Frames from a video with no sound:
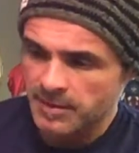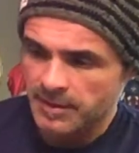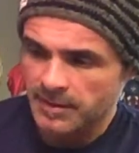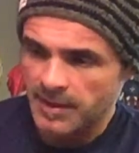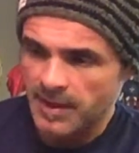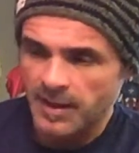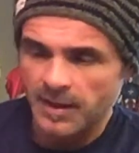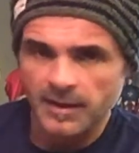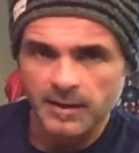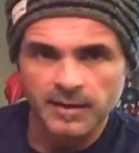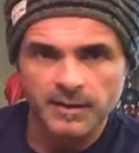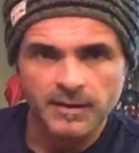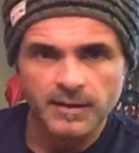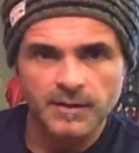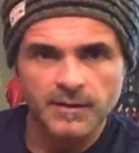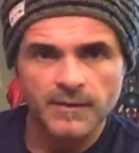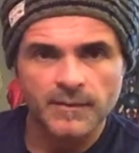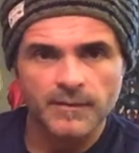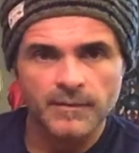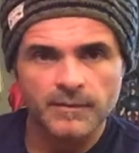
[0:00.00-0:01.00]
Look at that.
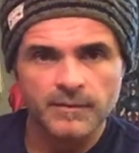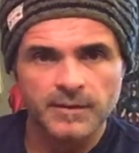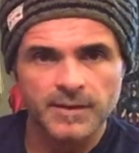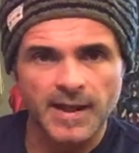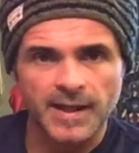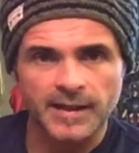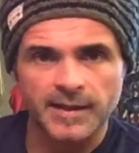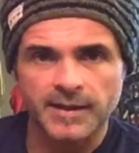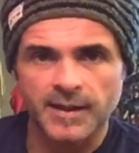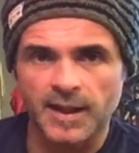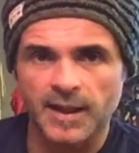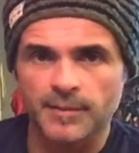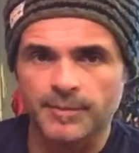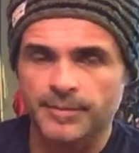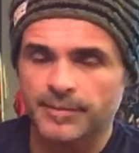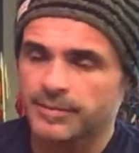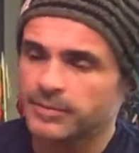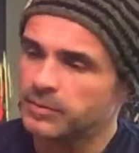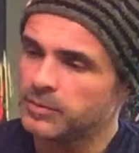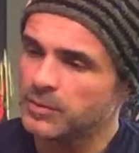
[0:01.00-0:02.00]
That
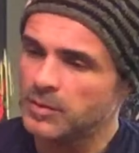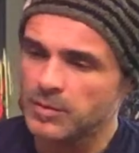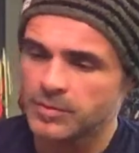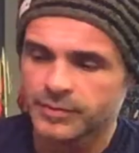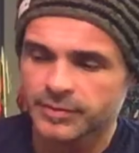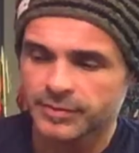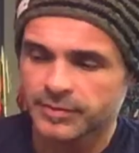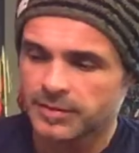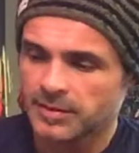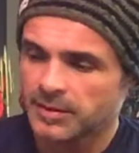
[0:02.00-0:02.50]
cape. Whew.